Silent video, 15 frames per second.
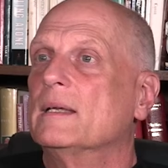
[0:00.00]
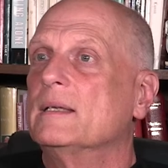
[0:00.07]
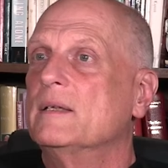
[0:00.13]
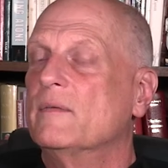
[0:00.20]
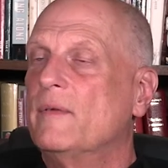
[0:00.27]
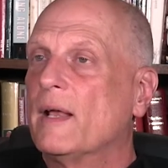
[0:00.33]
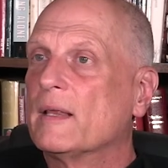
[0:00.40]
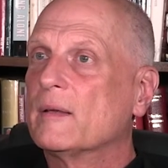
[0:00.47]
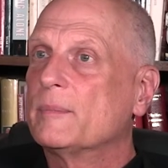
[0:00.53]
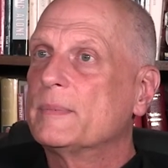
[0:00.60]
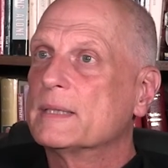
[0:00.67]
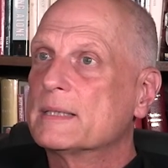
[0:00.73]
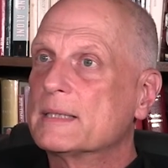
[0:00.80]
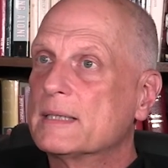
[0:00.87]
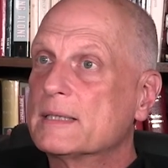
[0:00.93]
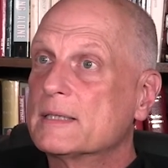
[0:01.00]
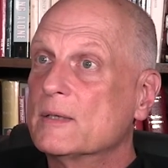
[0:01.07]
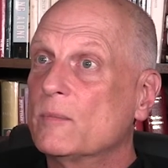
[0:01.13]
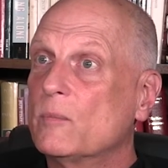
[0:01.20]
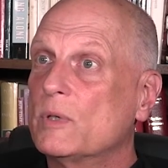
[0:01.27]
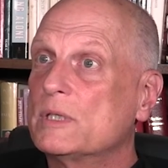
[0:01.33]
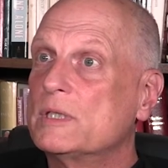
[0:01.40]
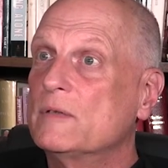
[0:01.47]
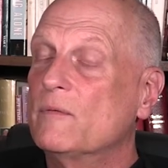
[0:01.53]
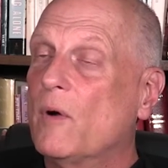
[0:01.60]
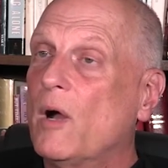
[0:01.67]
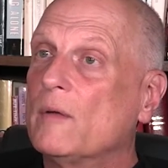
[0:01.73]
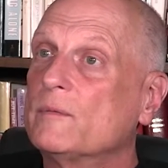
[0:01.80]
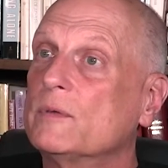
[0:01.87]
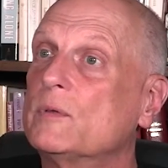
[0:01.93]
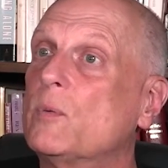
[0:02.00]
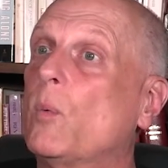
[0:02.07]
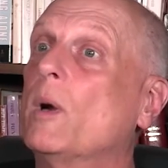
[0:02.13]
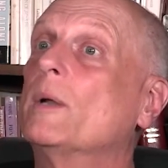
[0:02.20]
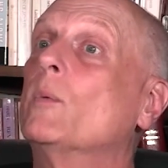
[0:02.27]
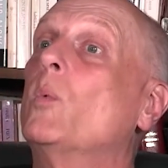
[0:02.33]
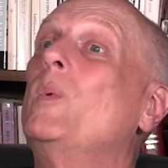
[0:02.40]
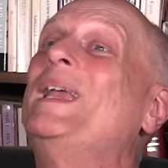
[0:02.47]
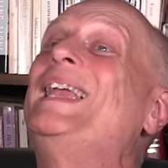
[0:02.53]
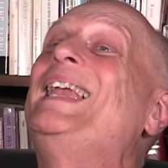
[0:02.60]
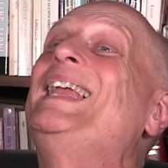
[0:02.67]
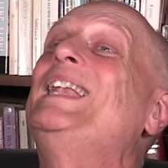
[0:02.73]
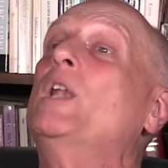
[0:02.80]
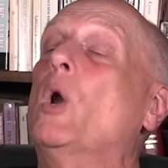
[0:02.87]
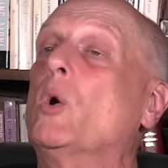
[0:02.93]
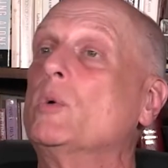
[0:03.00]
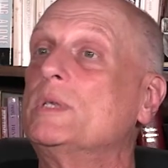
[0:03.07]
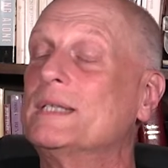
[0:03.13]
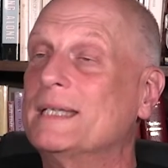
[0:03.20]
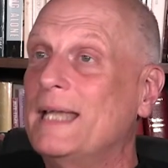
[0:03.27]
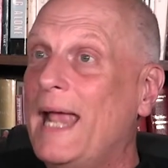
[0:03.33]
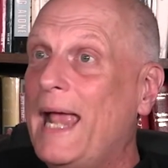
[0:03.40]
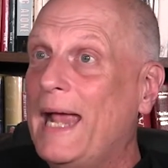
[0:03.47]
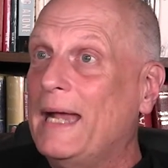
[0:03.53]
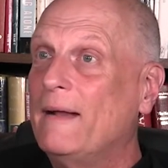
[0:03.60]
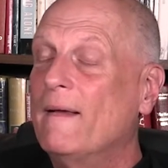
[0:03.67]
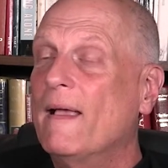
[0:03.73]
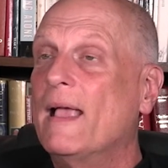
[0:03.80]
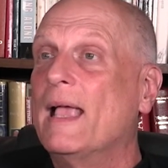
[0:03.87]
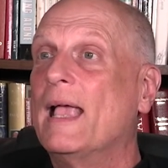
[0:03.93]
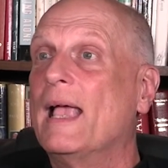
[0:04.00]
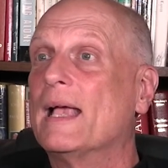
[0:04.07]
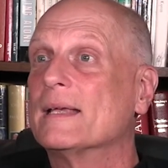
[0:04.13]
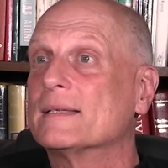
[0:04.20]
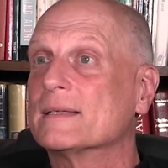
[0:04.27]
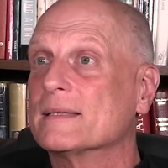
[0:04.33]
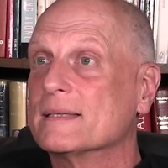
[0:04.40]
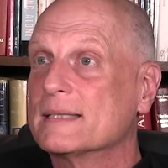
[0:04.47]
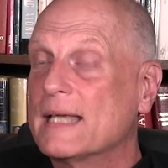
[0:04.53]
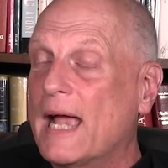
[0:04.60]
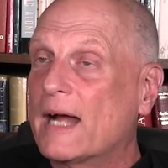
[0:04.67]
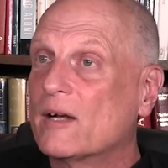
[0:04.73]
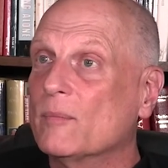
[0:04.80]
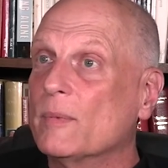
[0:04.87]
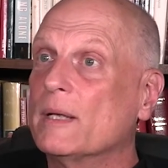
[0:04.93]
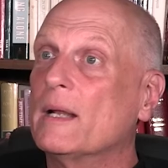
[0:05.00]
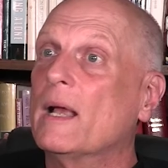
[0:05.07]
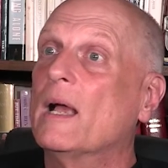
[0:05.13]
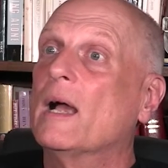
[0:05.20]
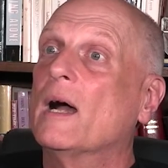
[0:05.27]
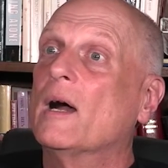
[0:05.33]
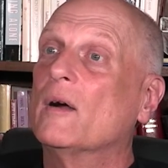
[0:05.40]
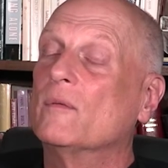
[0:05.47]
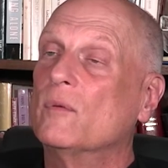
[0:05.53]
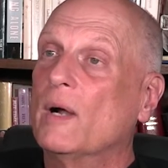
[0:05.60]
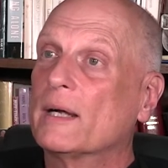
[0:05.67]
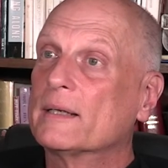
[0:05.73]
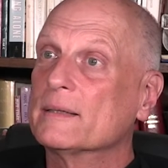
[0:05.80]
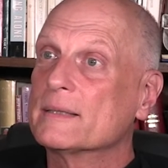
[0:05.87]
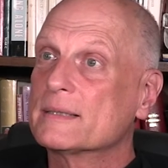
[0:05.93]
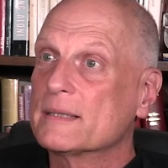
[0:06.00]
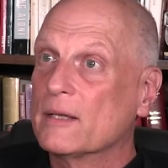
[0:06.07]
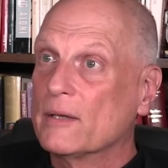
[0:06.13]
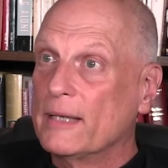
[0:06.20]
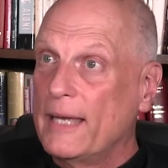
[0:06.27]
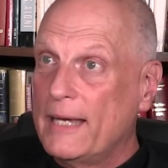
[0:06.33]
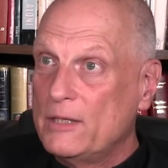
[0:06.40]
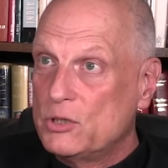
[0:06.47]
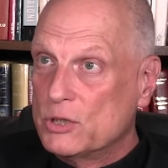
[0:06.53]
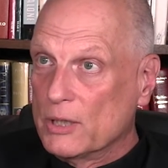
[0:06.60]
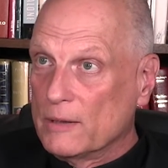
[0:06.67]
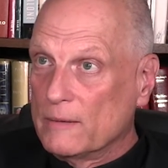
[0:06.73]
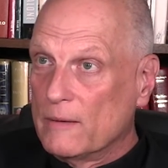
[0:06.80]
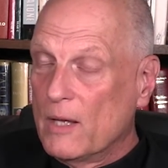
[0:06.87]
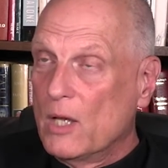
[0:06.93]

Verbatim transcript: developed a system which evolved into what we know today as the sacrament of reconciliation,